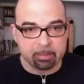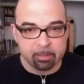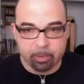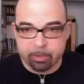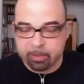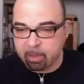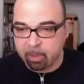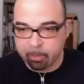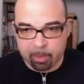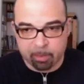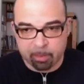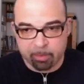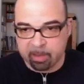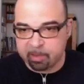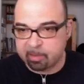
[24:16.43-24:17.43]
put the
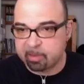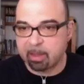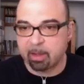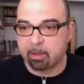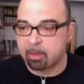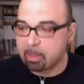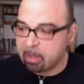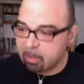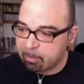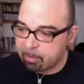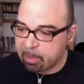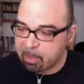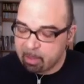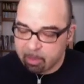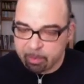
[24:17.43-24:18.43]
upright bass down,
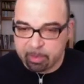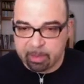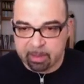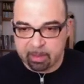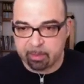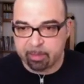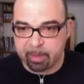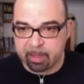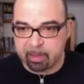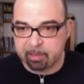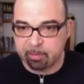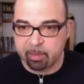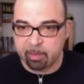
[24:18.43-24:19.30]
pick up another bass,